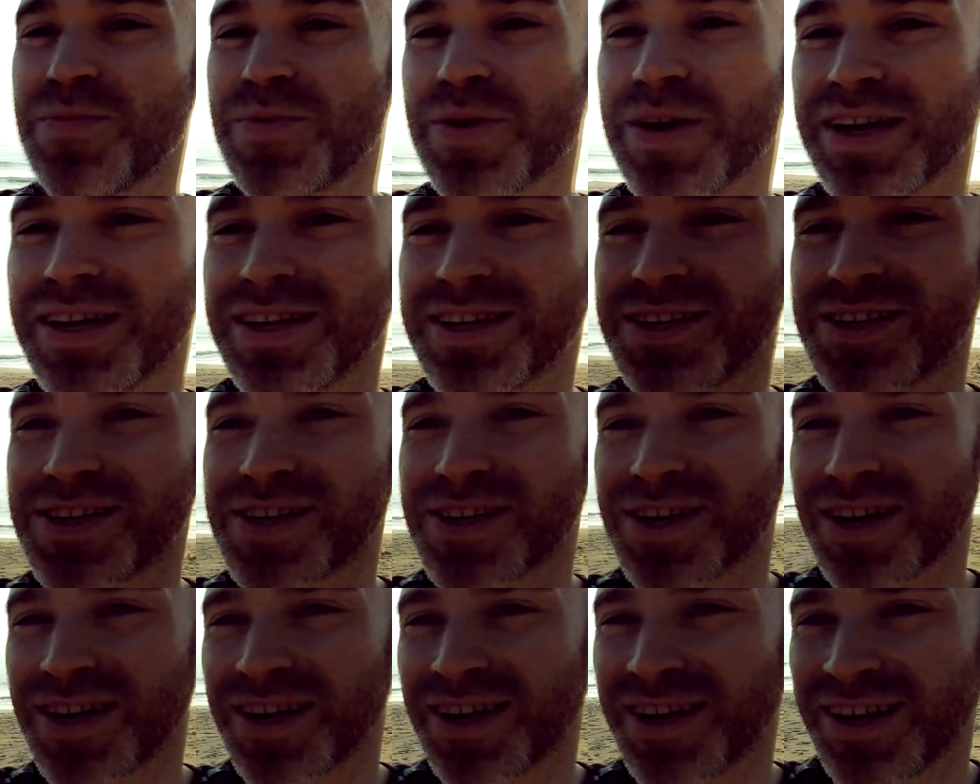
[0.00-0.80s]
beach.
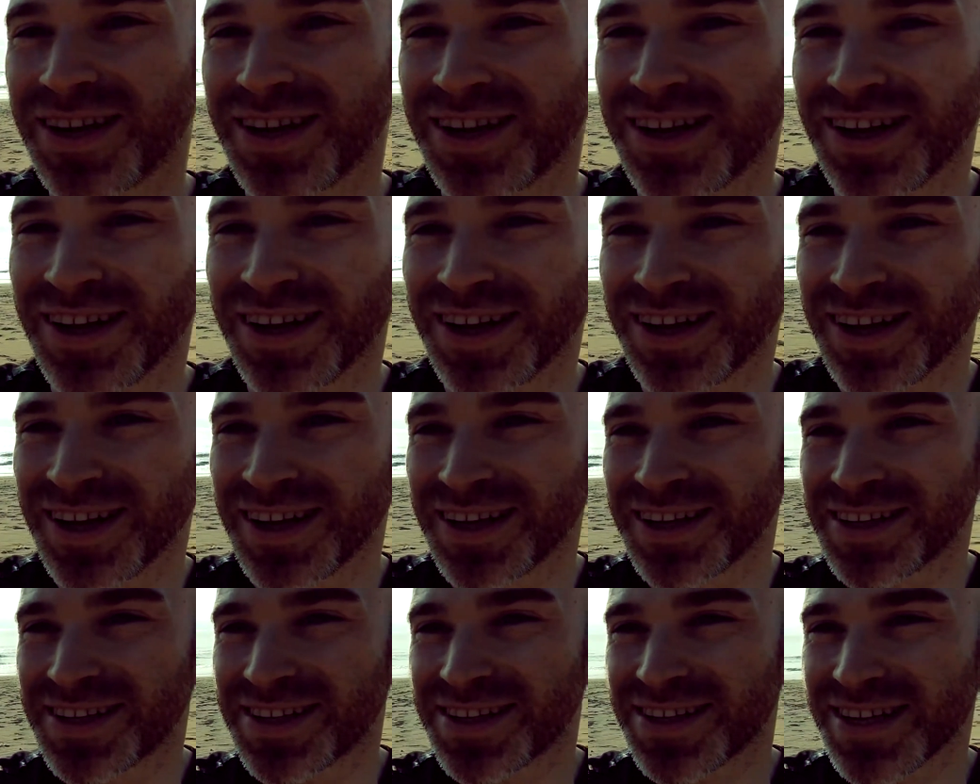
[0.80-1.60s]

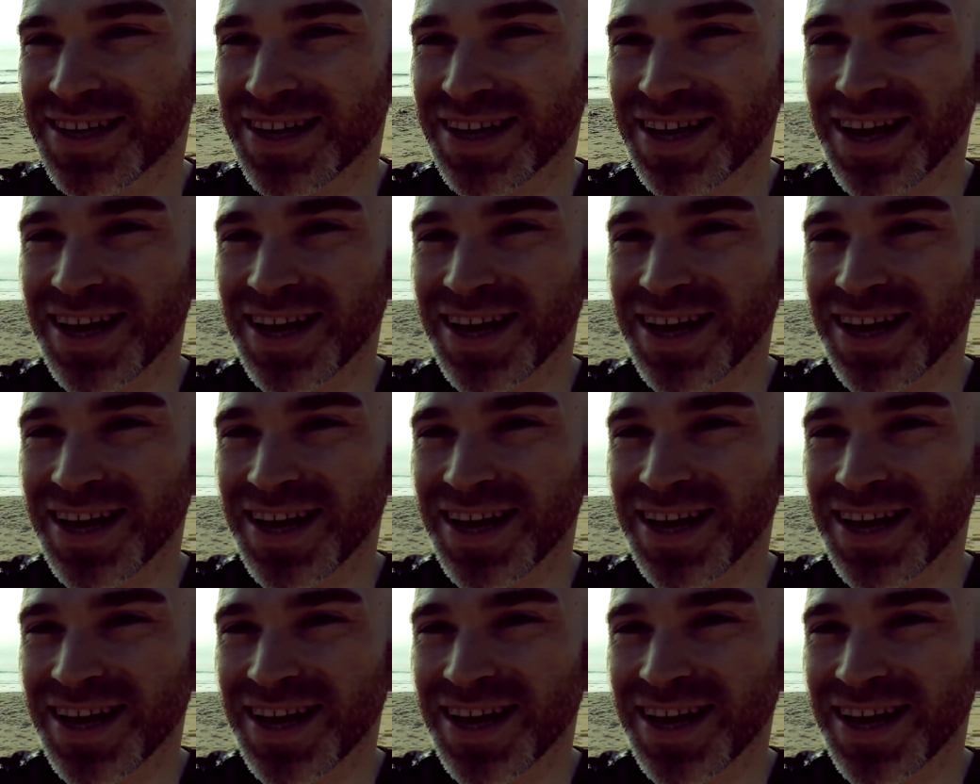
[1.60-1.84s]
See you